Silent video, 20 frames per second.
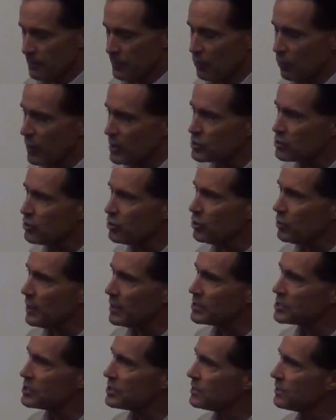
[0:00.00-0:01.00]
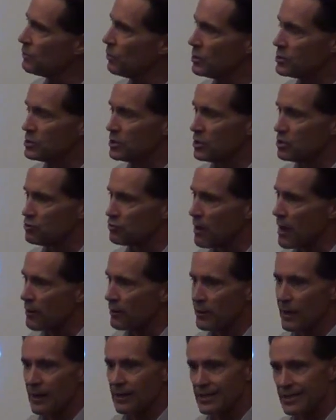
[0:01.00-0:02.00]
The western US wasn't a
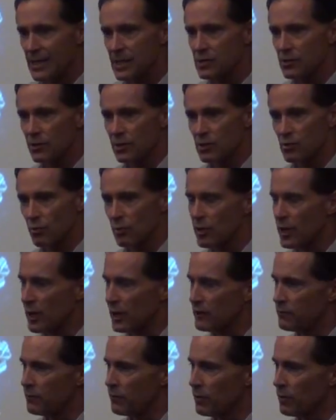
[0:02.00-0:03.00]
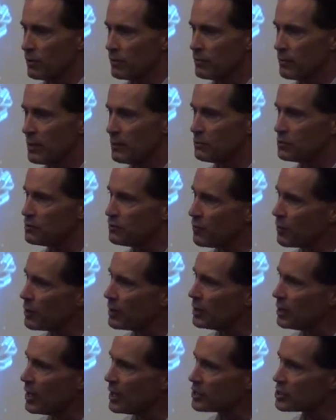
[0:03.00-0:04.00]
droughted out desert as we're headed for. It was
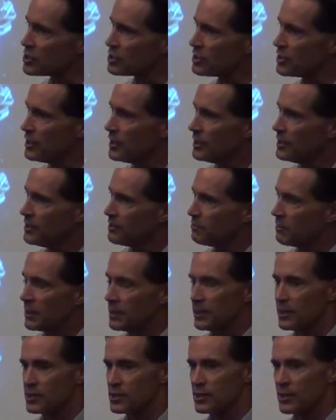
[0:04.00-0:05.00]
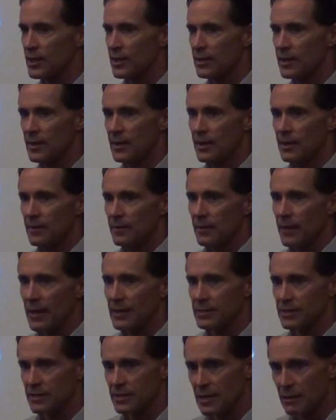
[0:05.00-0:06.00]
very lush, because
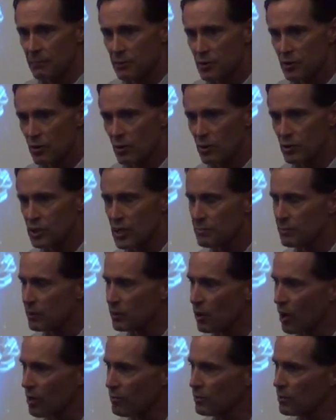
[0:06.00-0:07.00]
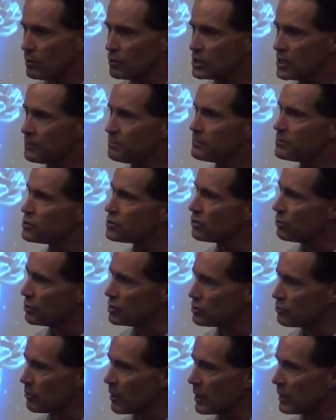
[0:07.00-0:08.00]
as the temperature goes up and carbon goes up, so
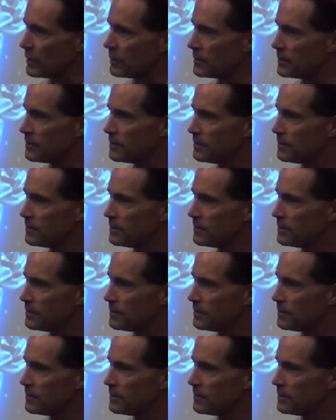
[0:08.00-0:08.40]
does rain.